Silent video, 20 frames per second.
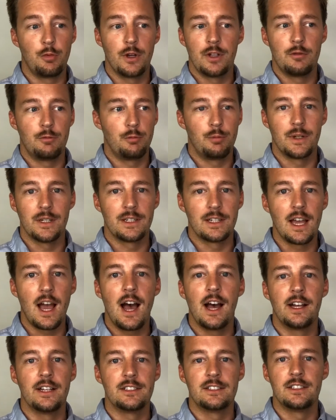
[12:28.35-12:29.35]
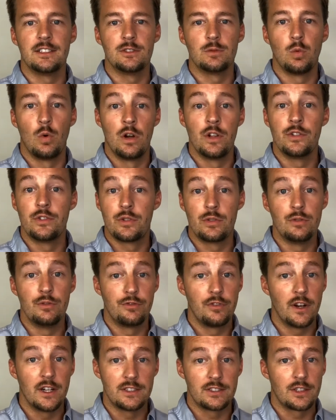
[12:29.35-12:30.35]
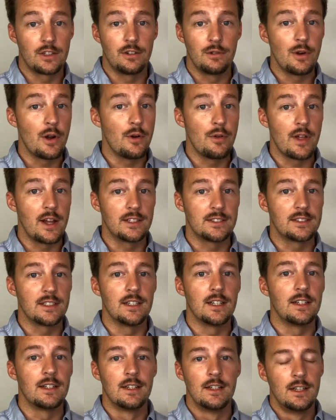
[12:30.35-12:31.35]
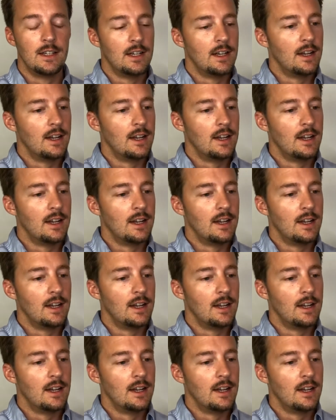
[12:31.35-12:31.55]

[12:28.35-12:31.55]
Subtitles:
but guys, he's won 2 fights in a row. That's it.